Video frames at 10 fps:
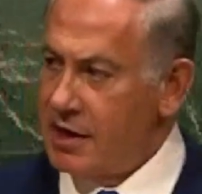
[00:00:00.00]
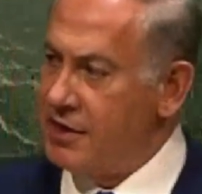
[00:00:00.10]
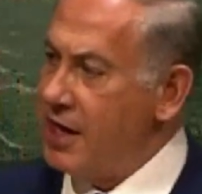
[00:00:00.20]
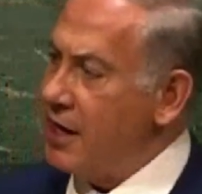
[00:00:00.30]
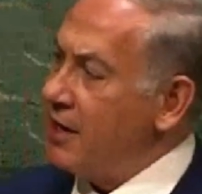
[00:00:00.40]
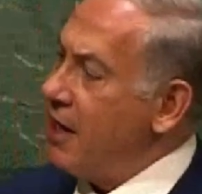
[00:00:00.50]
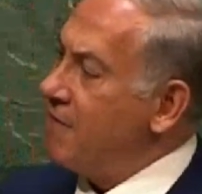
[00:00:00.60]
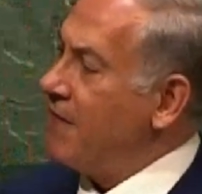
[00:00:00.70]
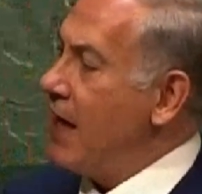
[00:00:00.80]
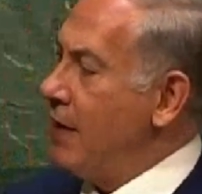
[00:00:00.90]
There
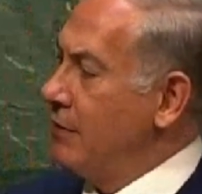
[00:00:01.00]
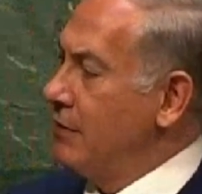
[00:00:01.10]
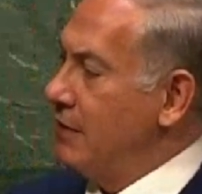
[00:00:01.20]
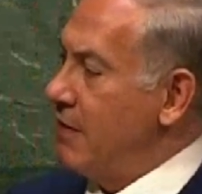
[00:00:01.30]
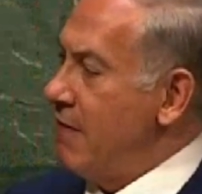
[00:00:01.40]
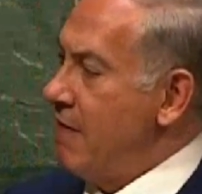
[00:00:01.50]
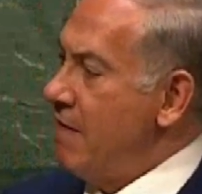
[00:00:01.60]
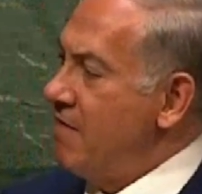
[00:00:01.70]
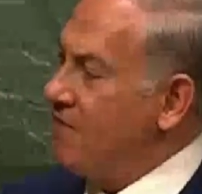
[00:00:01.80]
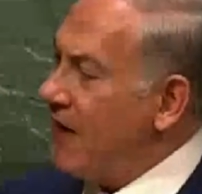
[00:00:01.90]
they found
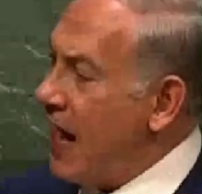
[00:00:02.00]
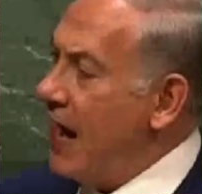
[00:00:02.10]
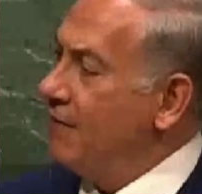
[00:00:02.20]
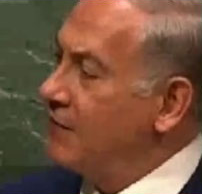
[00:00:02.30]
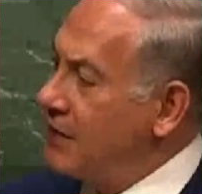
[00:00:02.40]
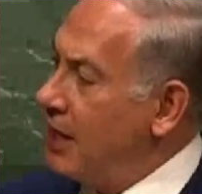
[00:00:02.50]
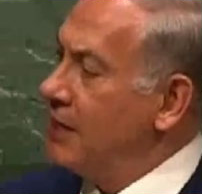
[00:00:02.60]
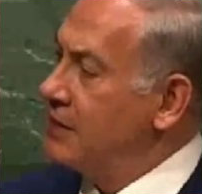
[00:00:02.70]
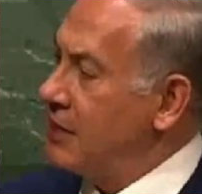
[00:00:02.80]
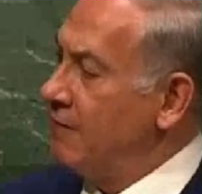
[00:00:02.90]
5
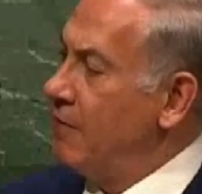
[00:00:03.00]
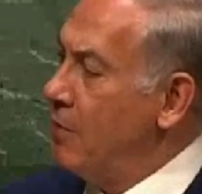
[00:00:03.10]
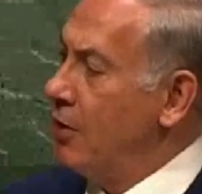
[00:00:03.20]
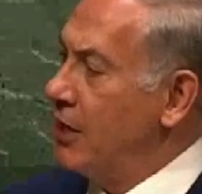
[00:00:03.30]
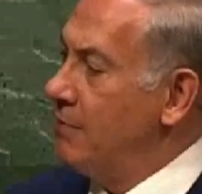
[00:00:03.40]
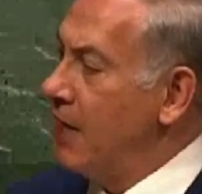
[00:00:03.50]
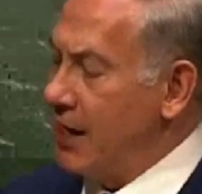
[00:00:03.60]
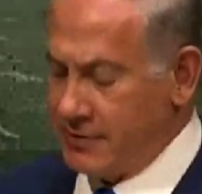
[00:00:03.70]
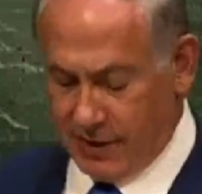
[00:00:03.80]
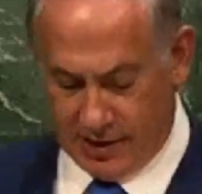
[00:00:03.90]
tons of ammonium
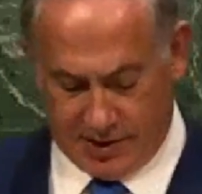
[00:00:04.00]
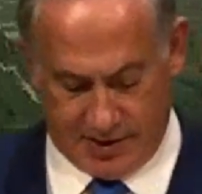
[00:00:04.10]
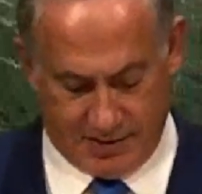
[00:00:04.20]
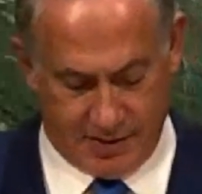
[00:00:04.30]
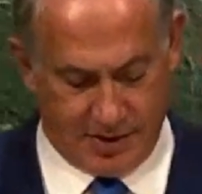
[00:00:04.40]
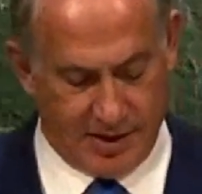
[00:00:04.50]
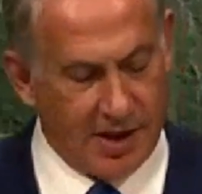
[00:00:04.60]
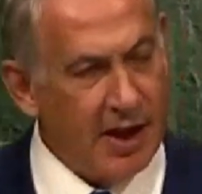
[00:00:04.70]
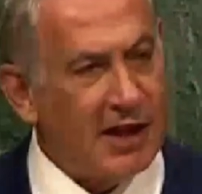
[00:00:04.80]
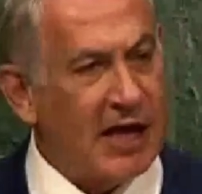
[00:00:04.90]
nitrate.
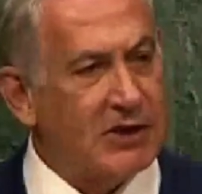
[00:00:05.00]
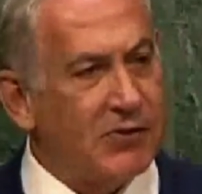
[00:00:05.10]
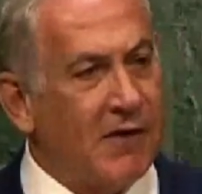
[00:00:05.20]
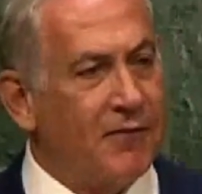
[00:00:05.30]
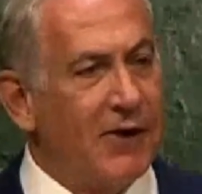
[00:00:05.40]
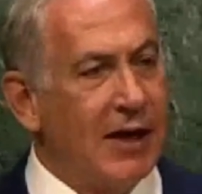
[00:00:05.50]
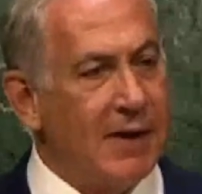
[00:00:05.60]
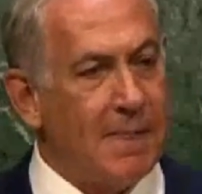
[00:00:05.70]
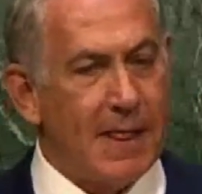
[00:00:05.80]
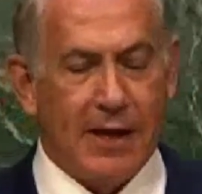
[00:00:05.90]
That's roughly
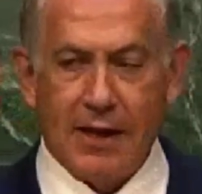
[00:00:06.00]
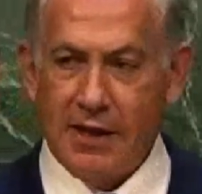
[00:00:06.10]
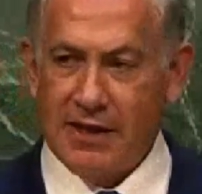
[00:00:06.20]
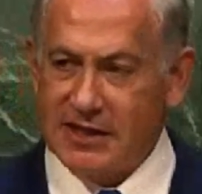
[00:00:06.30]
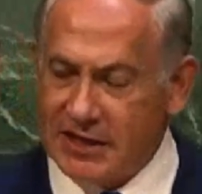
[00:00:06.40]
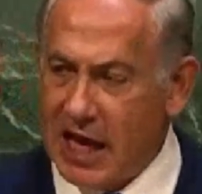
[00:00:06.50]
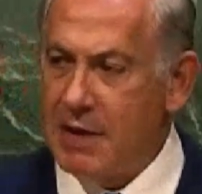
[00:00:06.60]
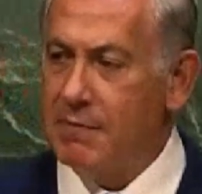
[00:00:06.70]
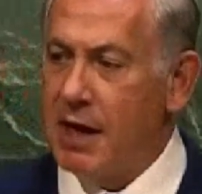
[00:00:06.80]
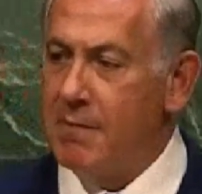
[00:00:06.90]
the
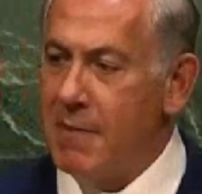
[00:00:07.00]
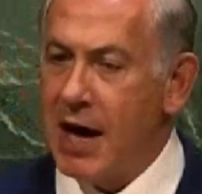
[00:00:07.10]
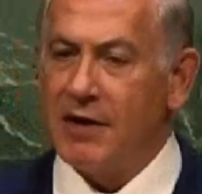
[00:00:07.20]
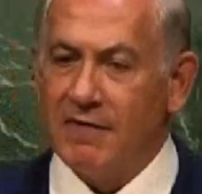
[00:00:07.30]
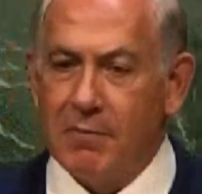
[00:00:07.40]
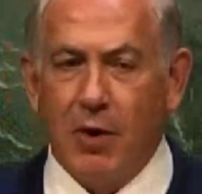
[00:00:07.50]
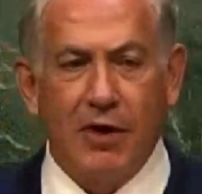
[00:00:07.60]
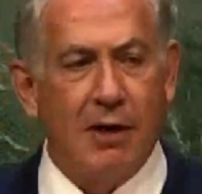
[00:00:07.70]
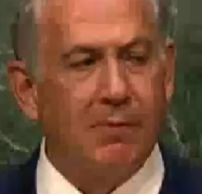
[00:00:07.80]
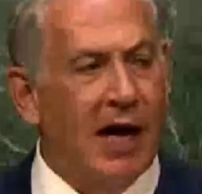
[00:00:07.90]
same amount of
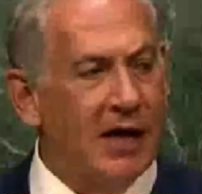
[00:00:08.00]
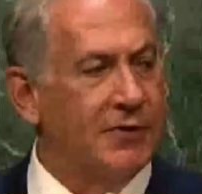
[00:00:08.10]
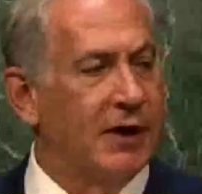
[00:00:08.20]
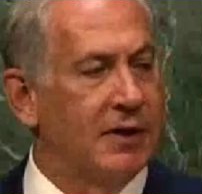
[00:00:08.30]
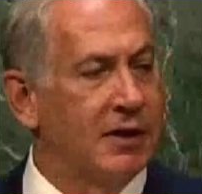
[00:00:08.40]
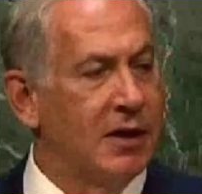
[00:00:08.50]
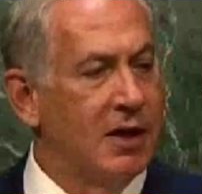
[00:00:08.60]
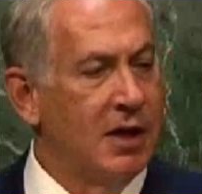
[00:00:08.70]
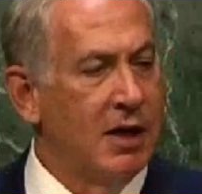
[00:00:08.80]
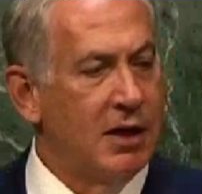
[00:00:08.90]
ammonium nitrate
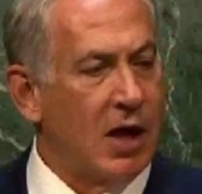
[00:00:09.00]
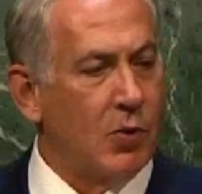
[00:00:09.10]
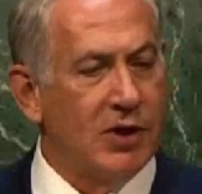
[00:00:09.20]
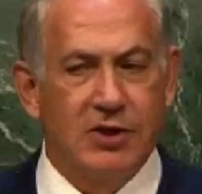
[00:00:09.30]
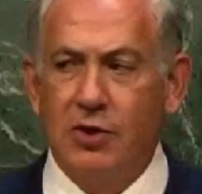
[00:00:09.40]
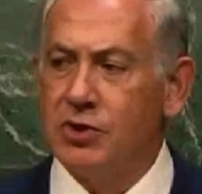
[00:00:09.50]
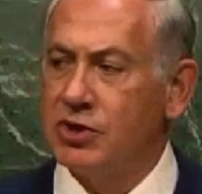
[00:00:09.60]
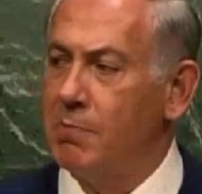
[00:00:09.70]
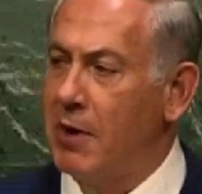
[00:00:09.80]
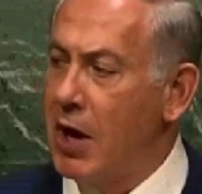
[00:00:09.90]
that was
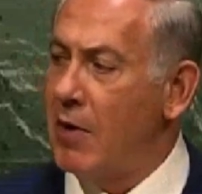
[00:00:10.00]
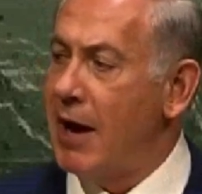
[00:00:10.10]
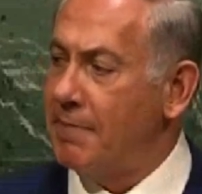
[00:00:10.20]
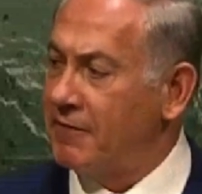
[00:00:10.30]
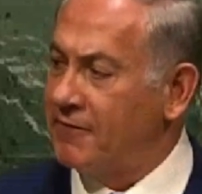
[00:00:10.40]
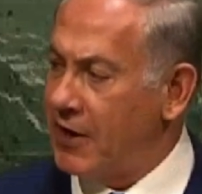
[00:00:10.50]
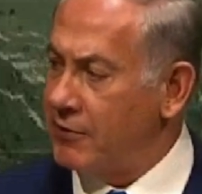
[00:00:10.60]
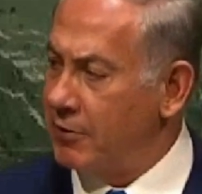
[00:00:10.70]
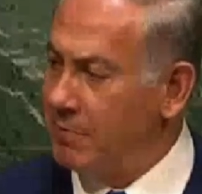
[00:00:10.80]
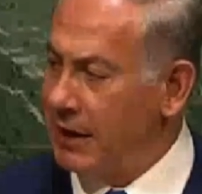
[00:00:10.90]
used to blow up the
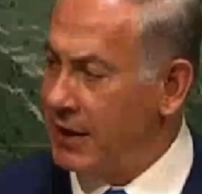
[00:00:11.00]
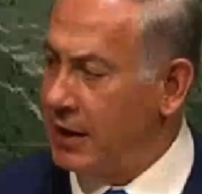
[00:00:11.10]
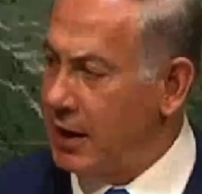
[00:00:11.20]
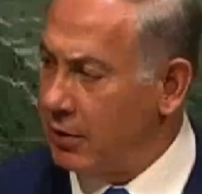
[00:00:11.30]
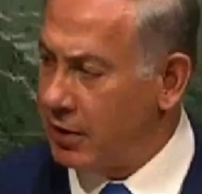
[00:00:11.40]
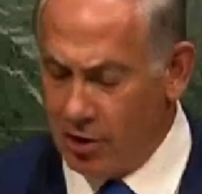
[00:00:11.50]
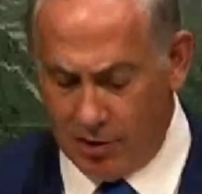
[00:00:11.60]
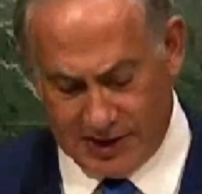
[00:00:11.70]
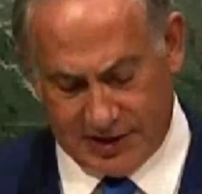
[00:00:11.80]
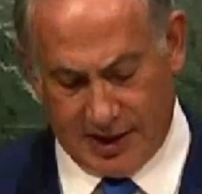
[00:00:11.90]
federal building in
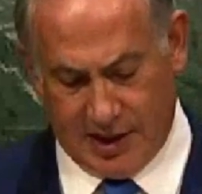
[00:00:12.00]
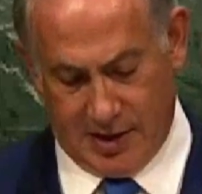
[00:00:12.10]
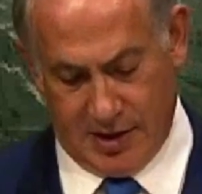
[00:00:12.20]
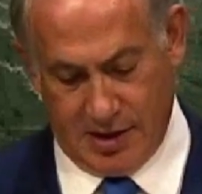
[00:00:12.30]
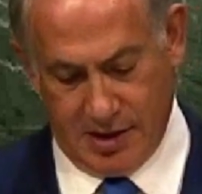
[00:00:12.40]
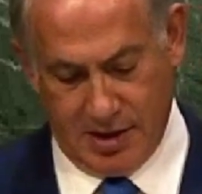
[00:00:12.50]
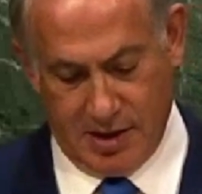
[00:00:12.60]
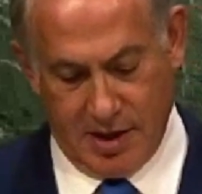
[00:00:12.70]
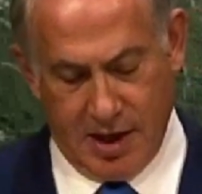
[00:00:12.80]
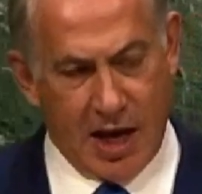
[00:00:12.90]
Oklahoma City.
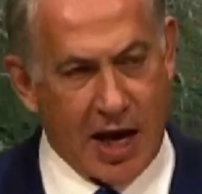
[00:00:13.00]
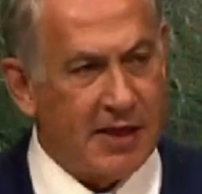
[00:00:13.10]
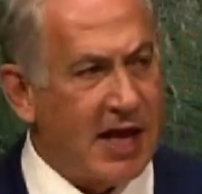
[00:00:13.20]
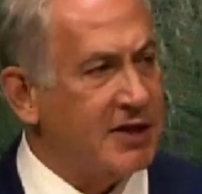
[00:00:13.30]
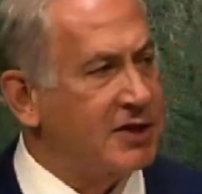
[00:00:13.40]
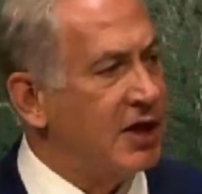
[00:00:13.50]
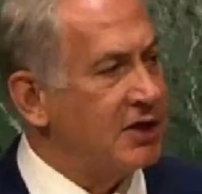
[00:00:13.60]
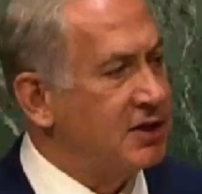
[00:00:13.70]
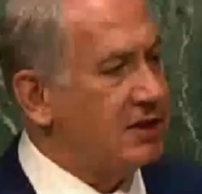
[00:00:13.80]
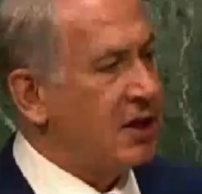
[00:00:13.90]
And that's
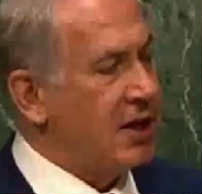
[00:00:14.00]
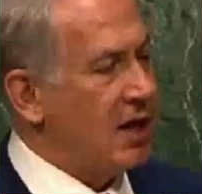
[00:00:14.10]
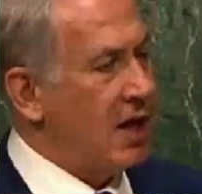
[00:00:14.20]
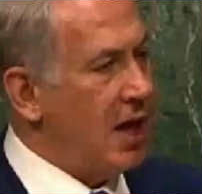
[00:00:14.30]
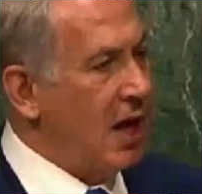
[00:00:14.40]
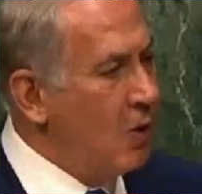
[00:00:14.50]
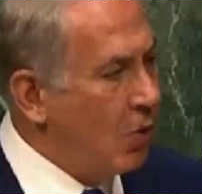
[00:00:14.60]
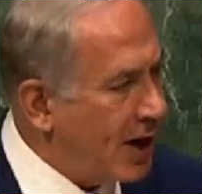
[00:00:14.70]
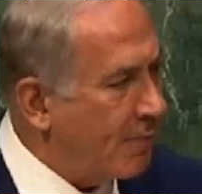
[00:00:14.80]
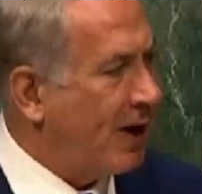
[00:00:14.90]
just in
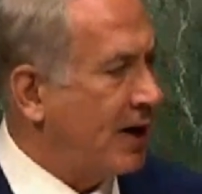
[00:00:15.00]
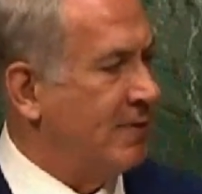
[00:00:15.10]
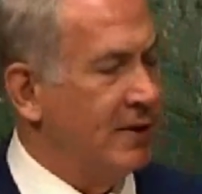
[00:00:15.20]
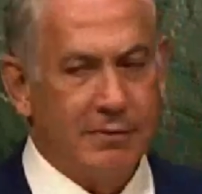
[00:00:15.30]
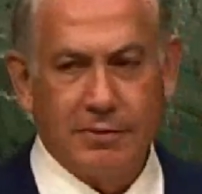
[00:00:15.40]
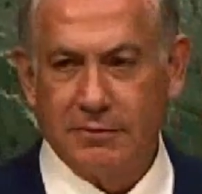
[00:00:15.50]
one apartment,